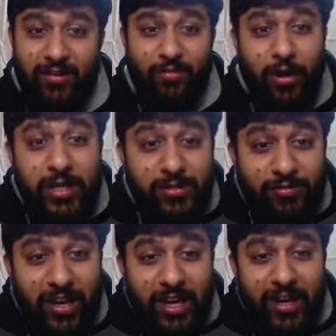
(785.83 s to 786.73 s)
What is
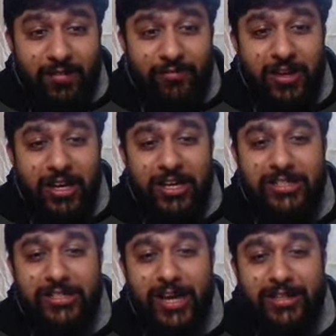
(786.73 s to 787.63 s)
v? V
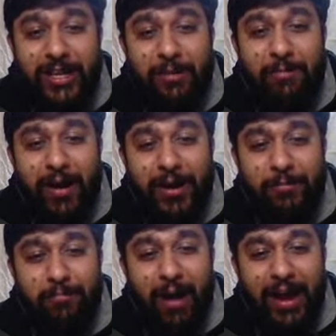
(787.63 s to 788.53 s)
is nothing but
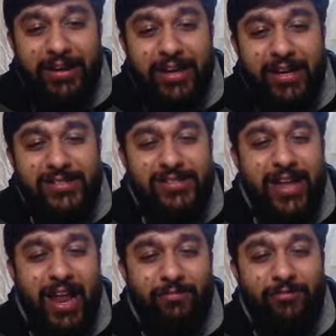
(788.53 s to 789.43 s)
minus
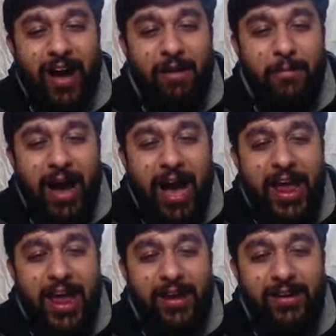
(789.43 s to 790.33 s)
del phi
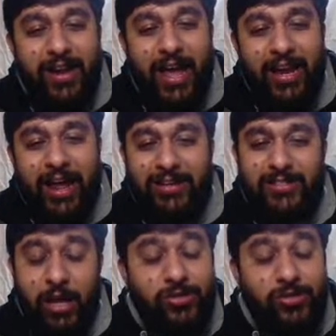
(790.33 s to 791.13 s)
by del x.